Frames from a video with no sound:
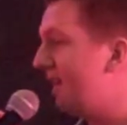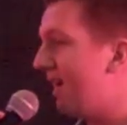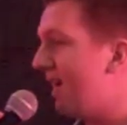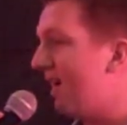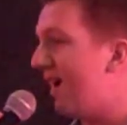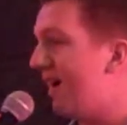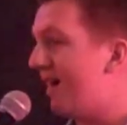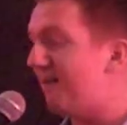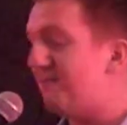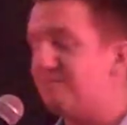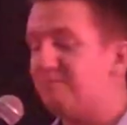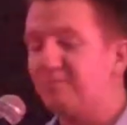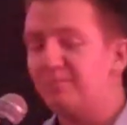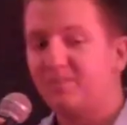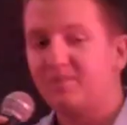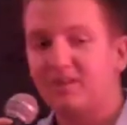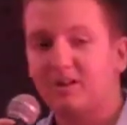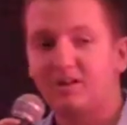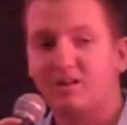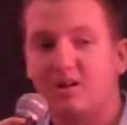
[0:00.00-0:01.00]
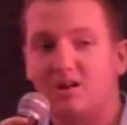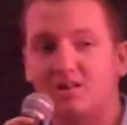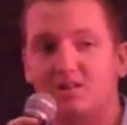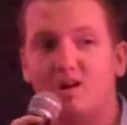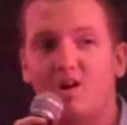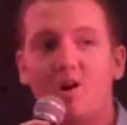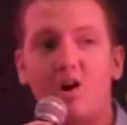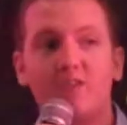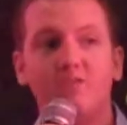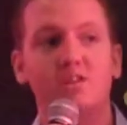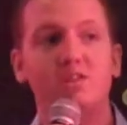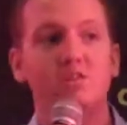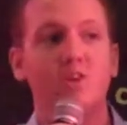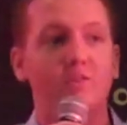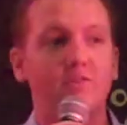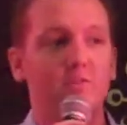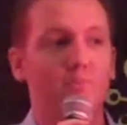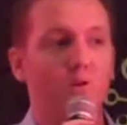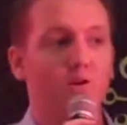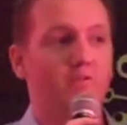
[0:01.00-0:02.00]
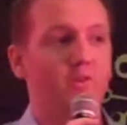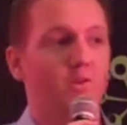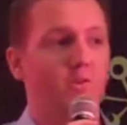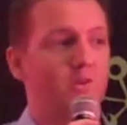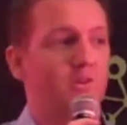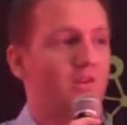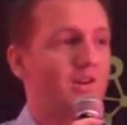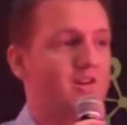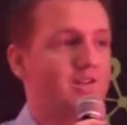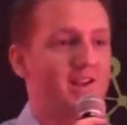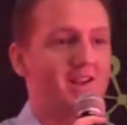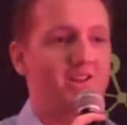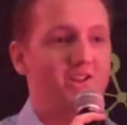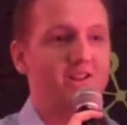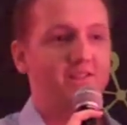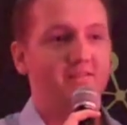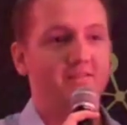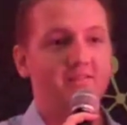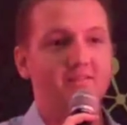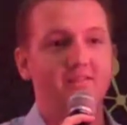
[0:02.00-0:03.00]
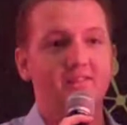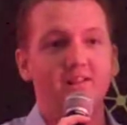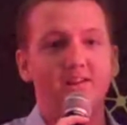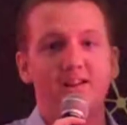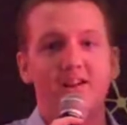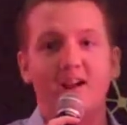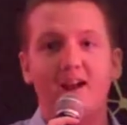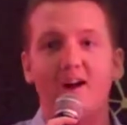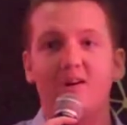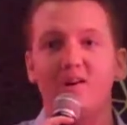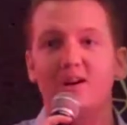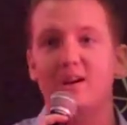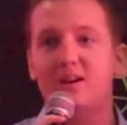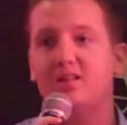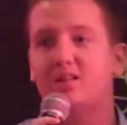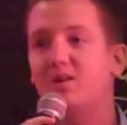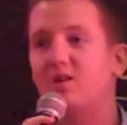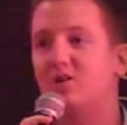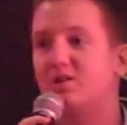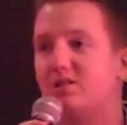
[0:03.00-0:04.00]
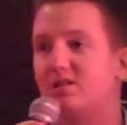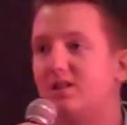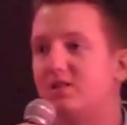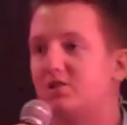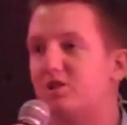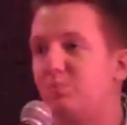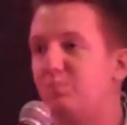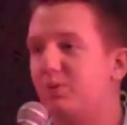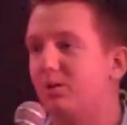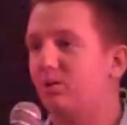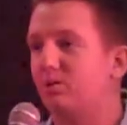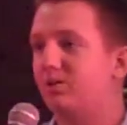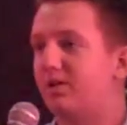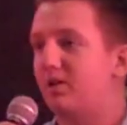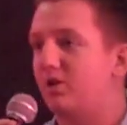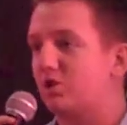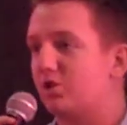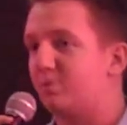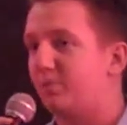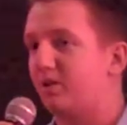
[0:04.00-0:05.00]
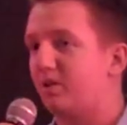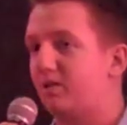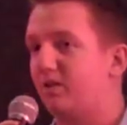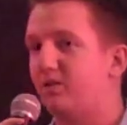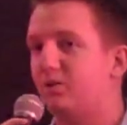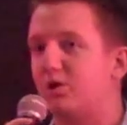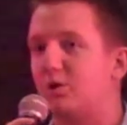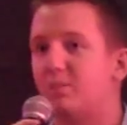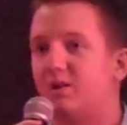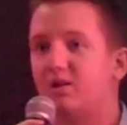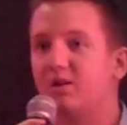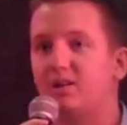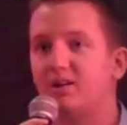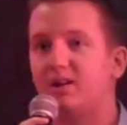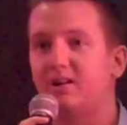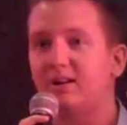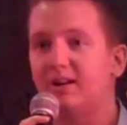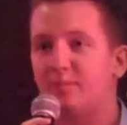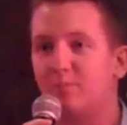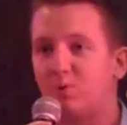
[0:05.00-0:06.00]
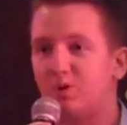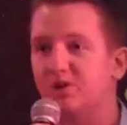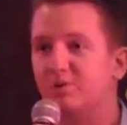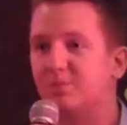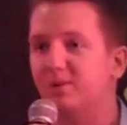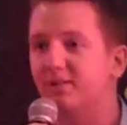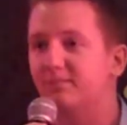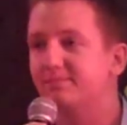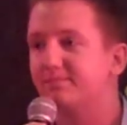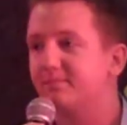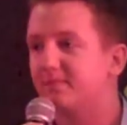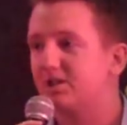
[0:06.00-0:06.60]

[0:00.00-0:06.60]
Um, guys, the Hive is a not-for-profit organisation. Our ethos is to build the entrepreneurial community in Brisbane.